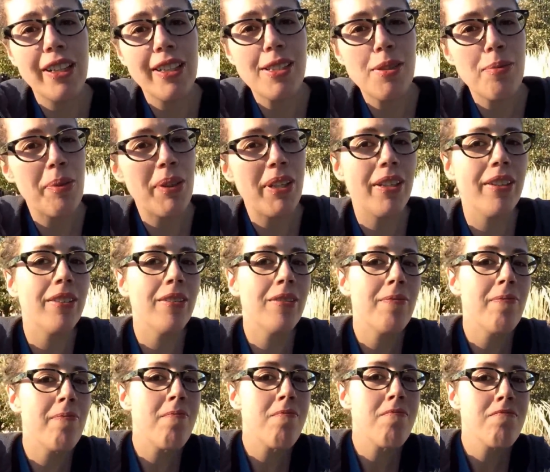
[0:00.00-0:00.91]
It's been
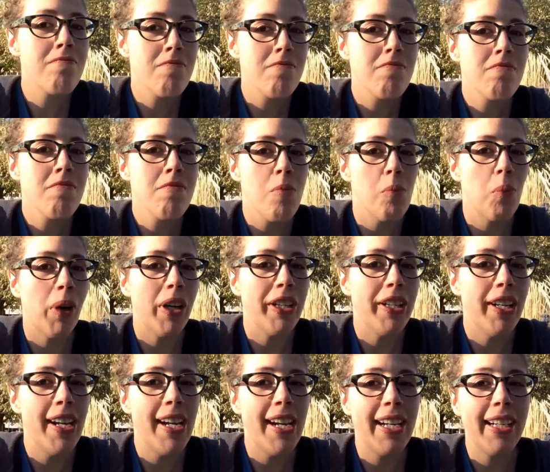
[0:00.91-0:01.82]
one
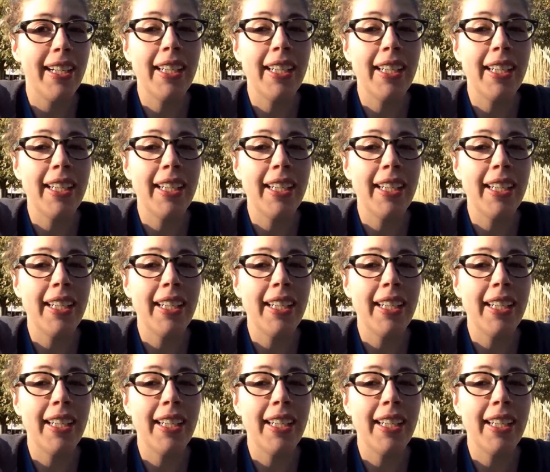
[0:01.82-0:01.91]
day,